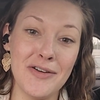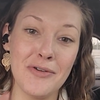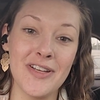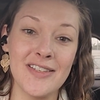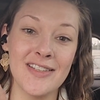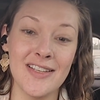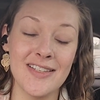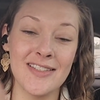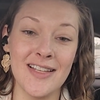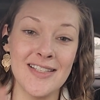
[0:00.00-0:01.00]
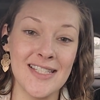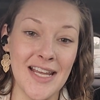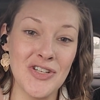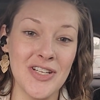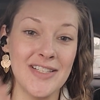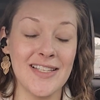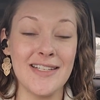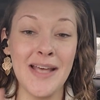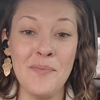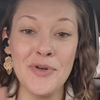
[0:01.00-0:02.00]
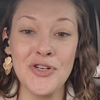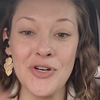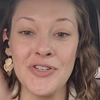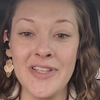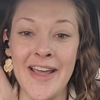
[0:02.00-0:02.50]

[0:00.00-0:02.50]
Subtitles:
notice the sensations and temperatures